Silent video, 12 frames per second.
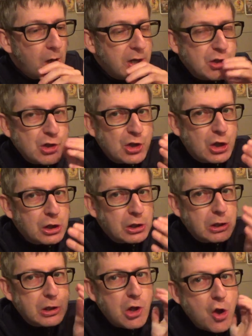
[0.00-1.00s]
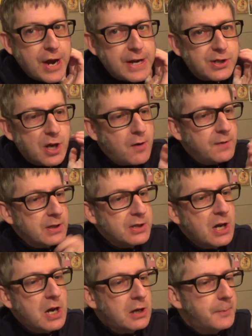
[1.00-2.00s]
just glides over the
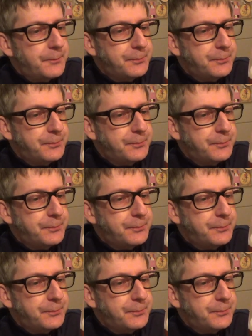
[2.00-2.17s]
tongue.